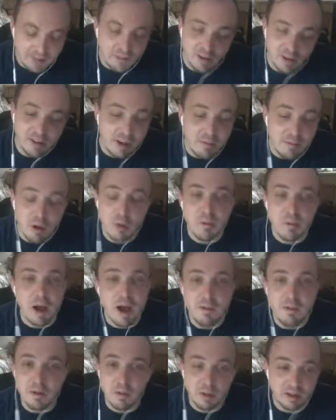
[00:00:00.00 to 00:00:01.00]
for example,
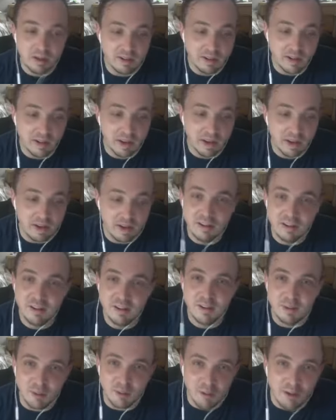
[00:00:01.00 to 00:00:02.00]
Obama was
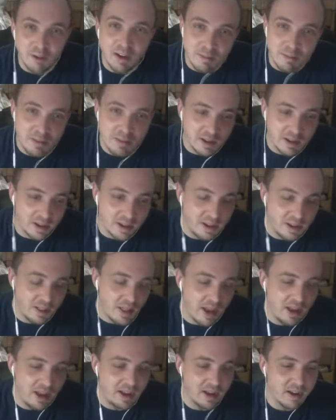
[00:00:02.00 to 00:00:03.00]
extremely
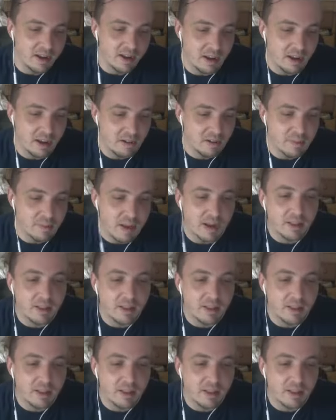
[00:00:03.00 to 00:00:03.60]
like charismatic.